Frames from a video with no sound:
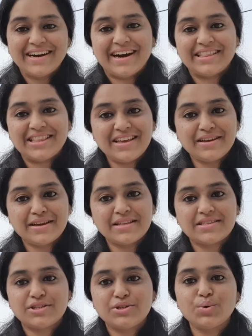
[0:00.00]
I think
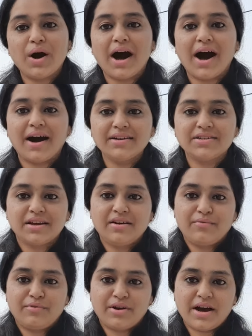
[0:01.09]
it's too hard
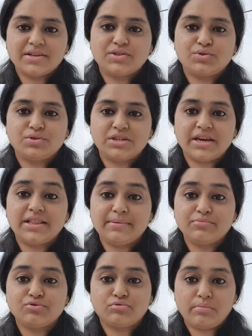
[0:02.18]
for us to take them
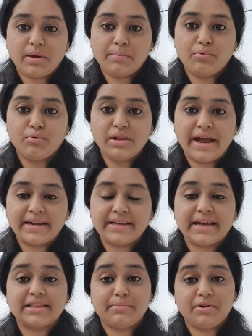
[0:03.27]
to swimming pool and
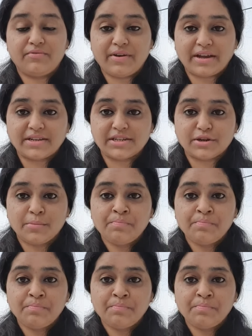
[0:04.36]
get them infected.